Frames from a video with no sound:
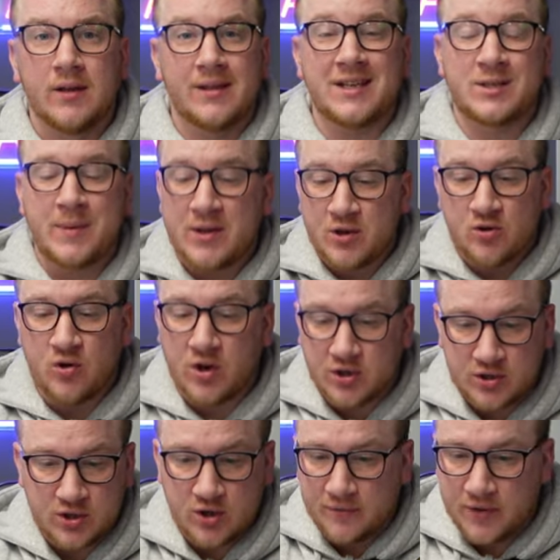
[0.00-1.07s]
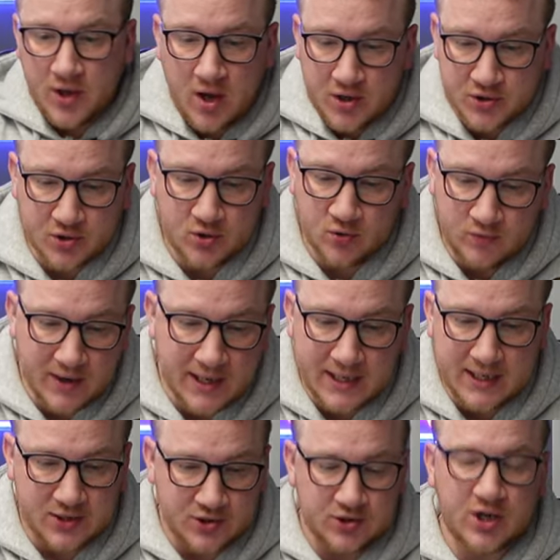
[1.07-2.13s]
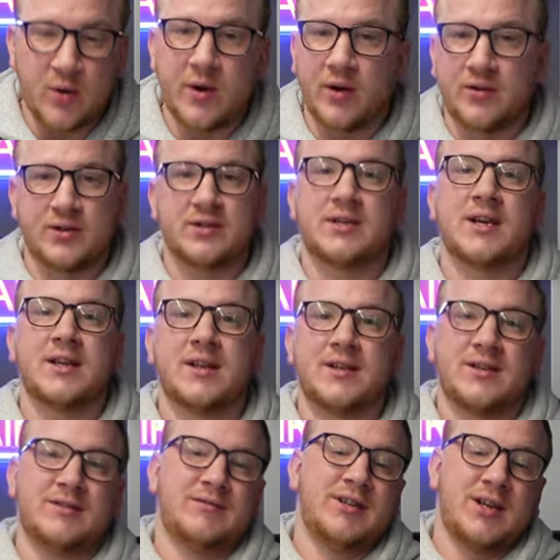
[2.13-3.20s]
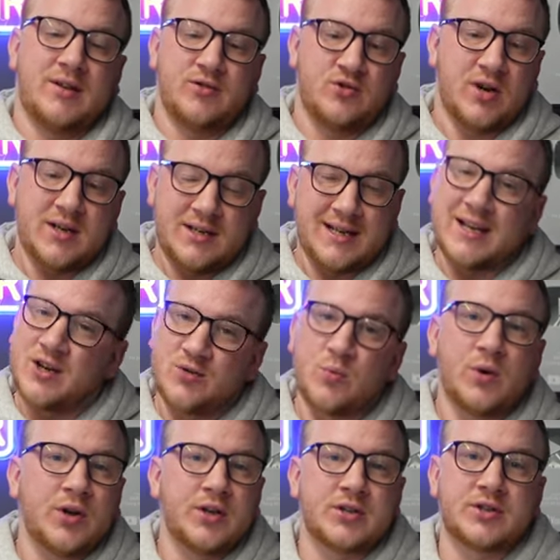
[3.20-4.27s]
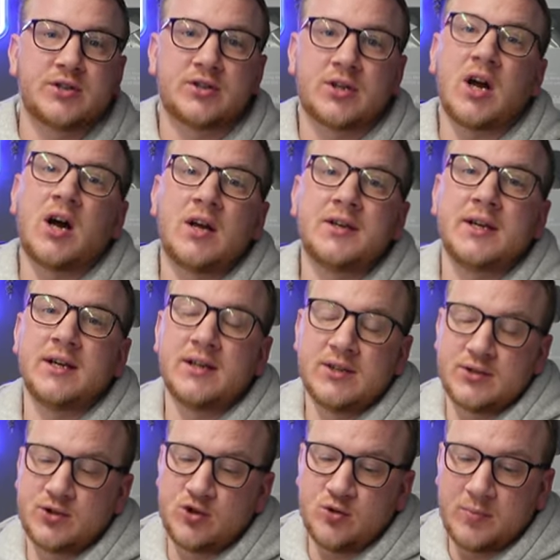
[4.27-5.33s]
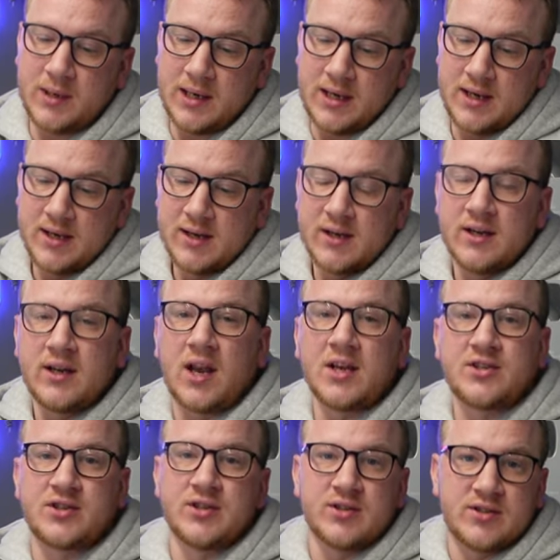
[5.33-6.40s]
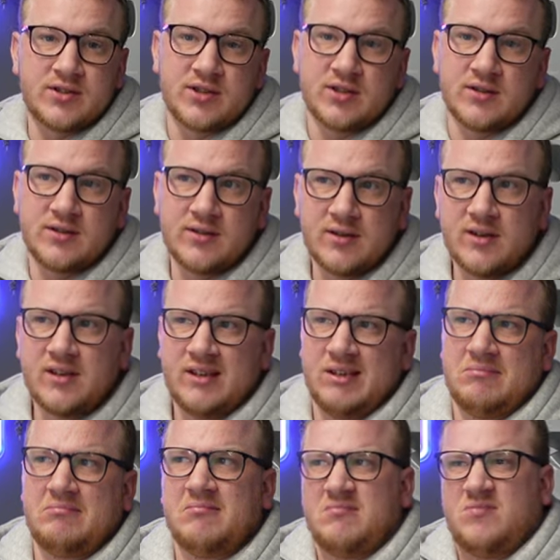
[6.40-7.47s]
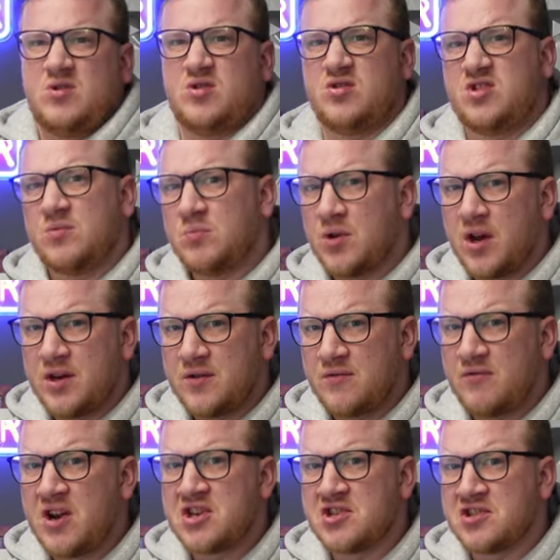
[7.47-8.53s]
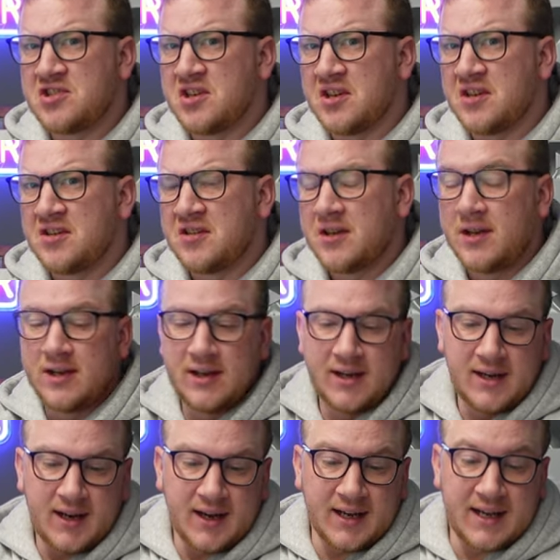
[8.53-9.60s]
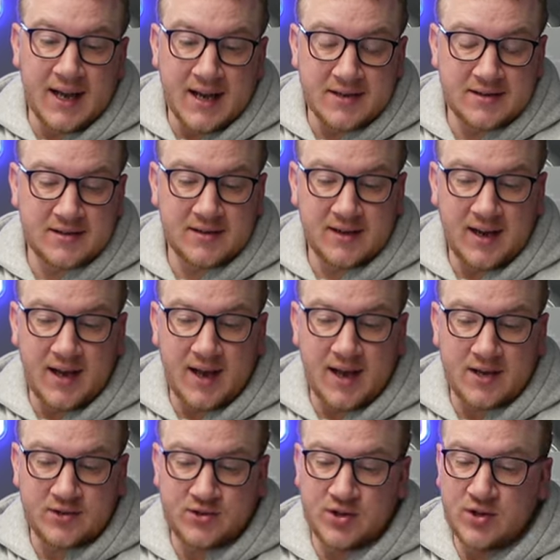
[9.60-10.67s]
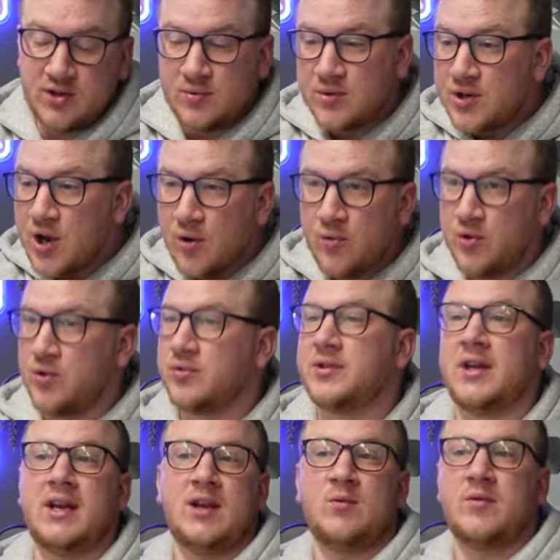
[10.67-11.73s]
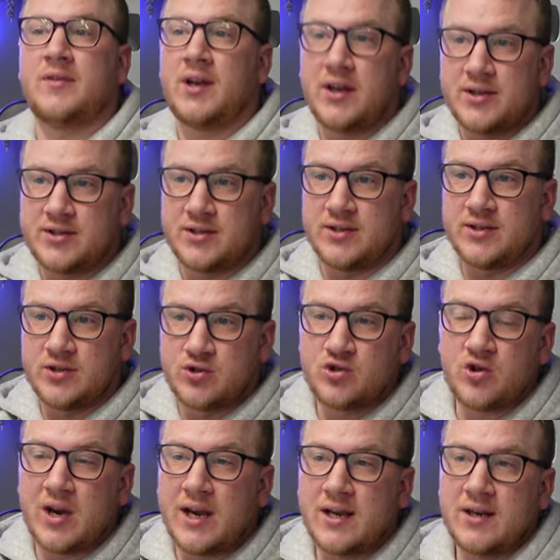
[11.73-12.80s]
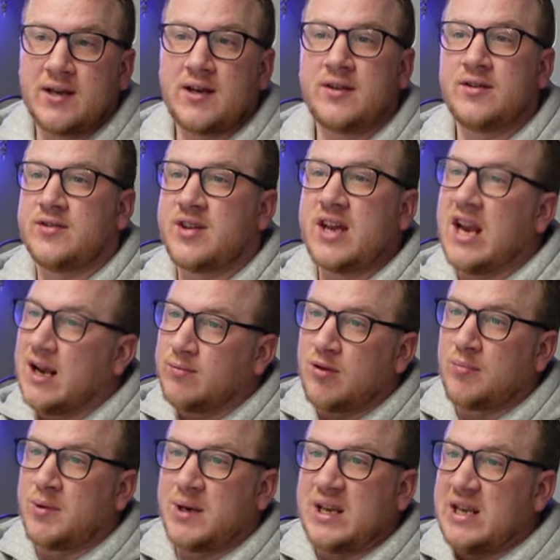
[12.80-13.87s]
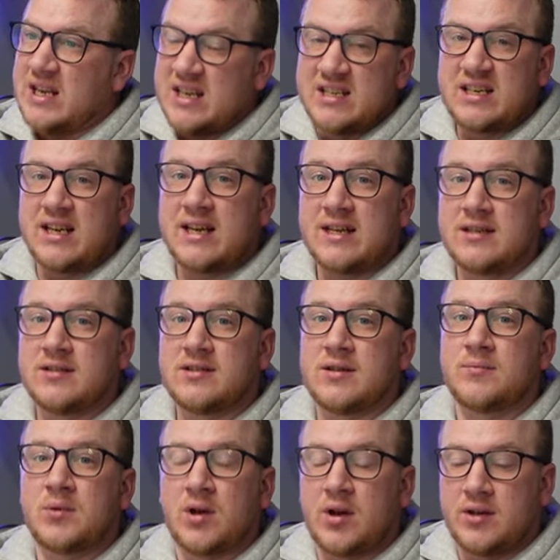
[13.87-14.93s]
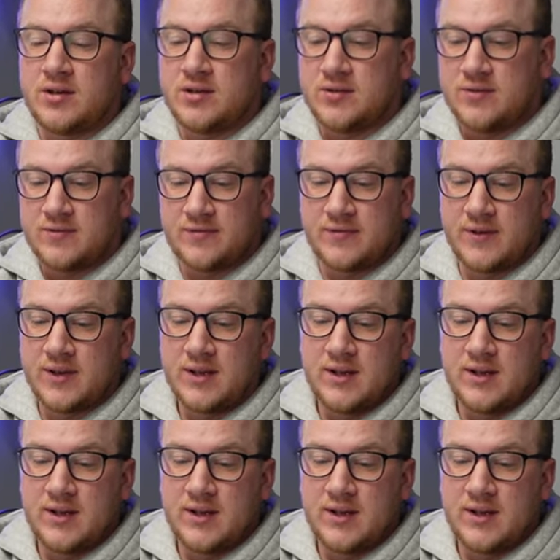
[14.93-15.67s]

That's about the crux of the article, really. It's just going on to say that, you know, the trading standards want us car dealers to be licensed and on some kind of register, I guess. So you would know that you're dealing with a licensed trader, that they probably adhere to some kind of